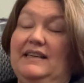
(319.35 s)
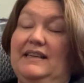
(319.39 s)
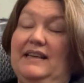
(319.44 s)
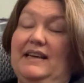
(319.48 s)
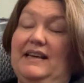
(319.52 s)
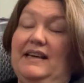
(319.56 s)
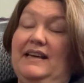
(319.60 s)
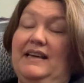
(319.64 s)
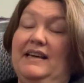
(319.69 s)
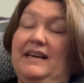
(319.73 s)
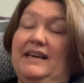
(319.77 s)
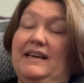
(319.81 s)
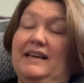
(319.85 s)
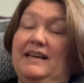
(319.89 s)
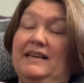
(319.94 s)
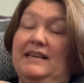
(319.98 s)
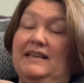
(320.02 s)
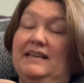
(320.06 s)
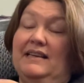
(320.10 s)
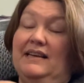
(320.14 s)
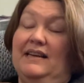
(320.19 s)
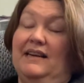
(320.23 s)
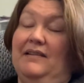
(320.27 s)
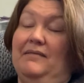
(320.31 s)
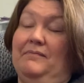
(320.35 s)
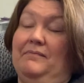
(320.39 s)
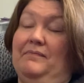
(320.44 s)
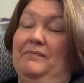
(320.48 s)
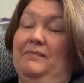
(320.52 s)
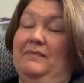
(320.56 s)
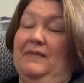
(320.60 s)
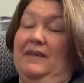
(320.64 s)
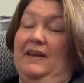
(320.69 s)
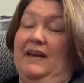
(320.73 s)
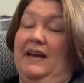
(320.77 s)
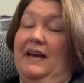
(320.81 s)
And
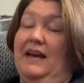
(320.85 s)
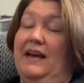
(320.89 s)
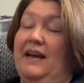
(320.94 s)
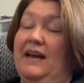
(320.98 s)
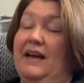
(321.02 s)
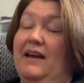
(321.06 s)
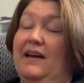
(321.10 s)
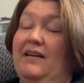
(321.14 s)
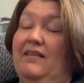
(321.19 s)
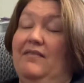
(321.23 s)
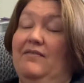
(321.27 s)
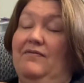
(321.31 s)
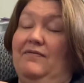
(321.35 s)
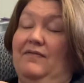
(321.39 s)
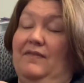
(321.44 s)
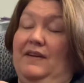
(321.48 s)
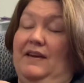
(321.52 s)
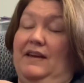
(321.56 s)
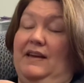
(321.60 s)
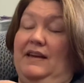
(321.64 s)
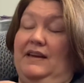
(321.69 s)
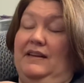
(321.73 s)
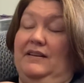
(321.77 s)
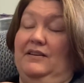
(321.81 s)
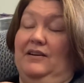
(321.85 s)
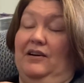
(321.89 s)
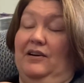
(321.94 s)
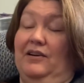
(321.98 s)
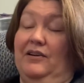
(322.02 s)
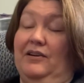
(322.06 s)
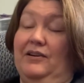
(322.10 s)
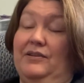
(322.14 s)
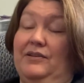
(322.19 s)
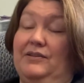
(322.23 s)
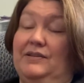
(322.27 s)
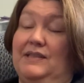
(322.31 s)
I have a
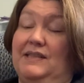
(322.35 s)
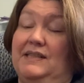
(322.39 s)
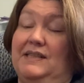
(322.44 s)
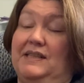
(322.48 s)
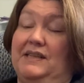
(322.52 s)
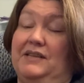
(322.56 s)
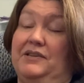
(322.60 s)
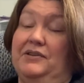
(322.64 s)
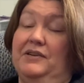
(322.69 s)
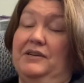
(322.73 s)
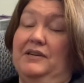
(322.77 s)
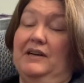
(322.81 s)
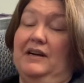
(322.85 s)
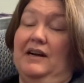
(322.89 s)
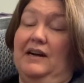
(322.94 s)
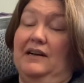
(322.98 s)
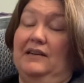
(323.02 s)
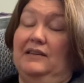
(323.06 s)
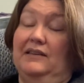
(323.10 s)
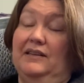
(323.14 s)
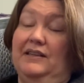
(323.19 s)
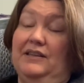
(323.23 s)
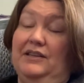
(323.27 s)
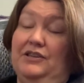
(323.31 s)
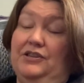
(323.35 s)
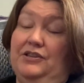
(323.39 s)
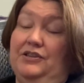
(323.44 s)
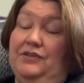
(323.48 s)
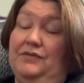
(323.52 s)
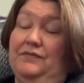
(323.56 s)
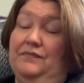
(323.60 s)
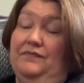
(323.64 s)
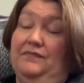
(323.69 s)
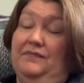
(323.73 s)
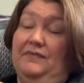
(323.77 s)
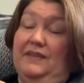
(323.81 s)
daughter who's a senior in college,
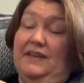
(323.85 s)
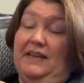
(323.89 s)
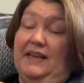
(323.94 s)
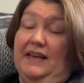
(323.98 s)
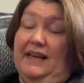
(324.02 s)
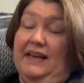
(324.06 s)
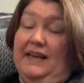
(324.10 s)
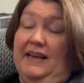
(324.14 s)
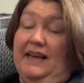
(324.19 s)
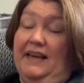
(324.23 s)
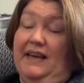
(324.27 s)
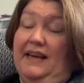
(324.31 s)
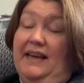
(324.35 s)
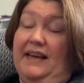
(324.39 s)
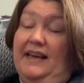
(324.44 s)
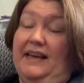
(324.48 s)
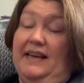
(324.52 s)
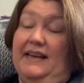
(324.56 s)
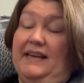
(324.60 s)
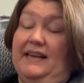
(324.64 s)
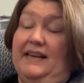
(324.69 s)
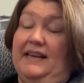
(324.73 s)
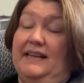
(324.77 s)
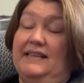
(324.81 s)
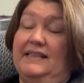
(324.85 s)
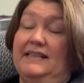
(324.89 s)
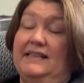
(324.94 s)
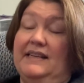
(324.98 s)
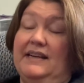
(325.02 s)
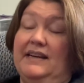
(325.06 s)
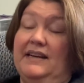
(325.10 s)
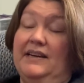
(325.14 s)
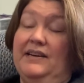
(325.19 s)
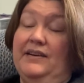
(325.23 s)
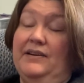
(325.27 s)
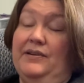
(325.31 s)
and a
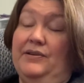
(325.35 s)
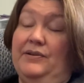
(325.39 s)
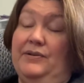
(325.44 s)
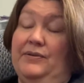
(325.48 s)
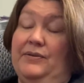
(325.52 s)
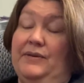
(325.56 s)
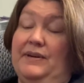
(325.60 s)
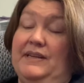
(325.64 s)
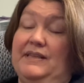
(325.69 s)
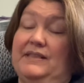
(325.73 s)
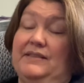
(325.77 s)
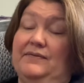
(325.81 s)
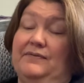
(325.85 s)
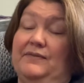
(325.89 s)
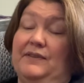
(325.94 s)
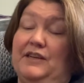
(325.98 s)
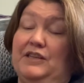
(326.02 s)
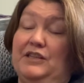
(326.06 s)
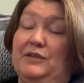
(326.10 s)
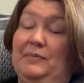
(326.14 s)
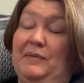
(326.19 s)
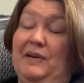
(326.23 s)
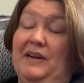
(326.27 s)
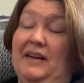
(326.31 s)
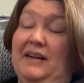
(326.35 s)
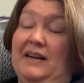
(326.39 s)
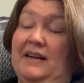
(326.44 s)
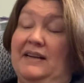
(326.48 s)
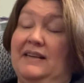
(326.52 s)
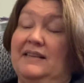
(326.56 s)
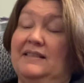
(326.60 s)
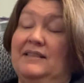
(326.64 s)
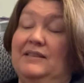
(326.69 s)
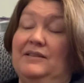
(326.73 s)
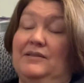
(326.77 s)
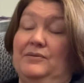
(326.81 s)
son who is a freshman in high
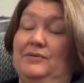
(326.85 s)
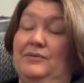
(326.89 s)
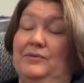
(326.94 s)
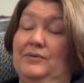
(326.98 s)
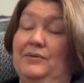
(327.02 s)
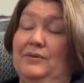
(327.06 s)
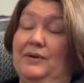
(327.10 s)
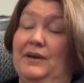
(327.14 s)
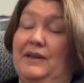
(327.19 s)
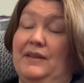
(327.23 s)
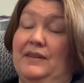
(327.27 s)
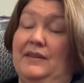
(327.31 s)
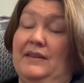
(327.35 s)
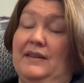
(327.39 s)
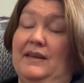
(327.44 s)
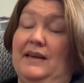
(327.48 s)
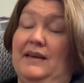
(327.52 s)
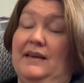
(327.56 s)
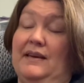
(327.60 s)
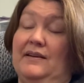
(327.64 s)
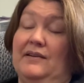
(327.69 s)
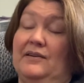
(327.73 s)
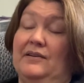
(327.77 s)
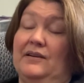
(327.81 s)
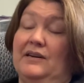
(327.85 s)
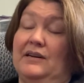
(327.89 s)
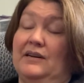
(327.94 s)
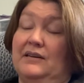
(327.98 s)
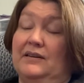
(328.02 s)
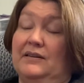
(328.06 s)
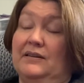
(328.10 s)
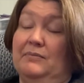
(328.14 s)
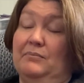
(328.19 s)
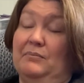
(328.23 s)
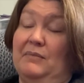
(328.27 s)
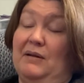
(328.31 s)
school, and they
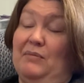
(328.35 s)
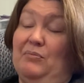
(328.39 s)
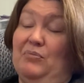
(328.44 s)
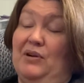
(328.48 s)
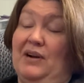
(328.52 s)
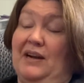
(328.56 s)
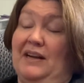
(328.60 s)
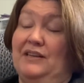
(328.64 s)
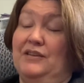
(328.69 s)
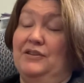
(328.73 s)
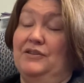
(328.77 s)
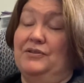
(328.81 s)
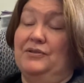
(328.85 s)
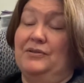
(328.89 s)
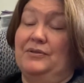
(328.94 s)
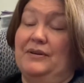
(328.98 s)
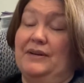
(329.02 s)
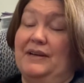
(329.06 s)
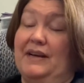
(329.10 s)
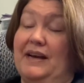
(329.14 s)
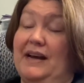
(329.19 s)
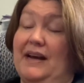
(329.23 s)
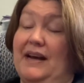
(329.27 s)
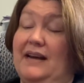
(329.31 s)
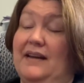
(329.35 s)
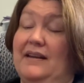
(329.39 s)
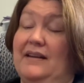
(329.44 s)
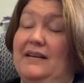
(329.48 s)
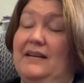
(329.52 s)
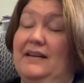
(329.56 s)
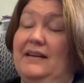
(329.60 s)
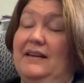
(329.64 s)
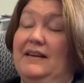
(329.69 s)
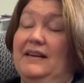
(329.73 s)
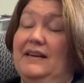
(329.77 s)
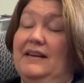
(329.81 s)
are my pride and joy.
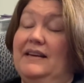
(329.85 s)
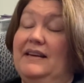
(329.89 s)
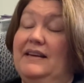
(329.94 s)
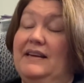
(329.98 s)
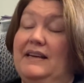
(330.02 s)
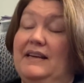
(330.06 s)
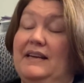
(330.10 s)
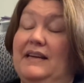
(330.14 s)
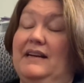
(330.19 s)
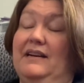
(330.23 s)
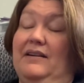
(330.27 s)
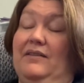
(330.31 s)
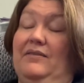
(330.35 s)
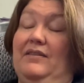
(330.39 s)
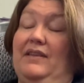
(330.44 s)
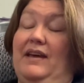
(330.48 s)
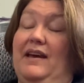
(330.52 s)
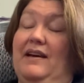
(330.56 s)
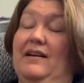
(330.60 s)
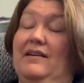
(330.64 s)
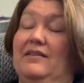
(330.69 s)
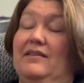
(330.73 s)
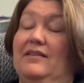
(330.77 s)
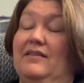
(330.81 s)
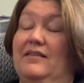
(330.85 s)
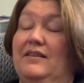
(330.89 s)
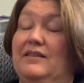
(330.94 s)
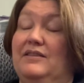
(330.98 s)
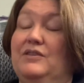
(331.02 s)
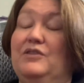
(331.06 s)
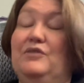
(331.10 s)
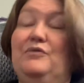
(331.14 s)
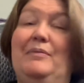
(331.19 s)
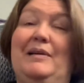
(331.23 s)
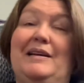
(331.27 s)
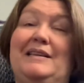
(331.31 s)
They are the
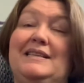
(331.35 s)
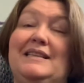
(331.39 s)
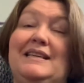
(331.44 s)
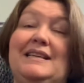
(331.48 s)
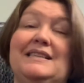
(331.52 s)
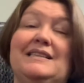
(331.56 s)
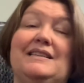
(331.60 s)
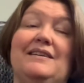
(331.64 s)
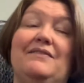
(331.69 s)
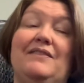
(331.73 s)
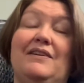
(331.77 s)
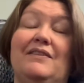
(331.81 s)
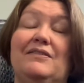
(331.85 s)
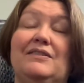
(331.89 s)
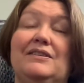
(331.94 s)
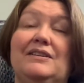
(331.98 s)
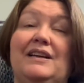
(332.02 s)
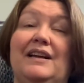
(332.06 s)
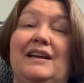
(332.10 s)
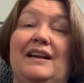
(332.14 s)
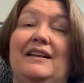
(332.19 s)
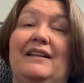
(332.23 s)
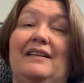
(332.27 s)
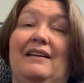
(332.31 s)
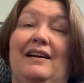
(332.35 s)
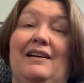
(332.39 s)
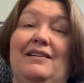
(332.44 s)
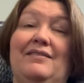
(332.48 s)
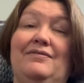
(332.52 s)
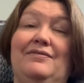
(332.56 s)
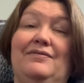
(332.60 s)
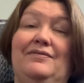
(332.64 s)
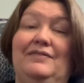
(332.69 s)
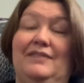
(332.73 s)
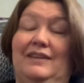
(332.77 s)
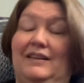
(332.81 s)
two best things I've ever done in life.
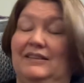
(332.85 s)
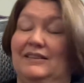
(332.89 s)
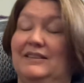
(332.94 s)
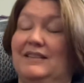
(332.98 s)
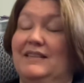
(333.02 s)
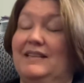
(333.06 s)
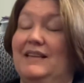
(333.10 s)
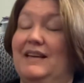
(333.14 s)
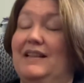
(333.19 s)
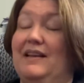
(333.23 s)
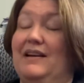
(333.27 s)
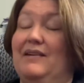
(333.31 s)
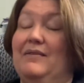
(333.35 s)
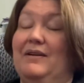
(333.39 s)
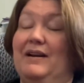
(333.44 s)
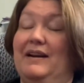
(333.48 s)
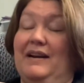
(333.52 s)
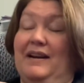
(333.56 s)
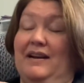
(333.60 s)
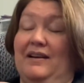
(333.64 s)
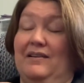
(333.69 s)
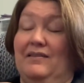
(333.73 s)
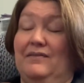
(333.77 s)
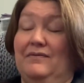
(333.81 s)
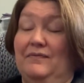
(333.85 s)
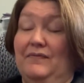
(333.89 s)
I'll just say that right now.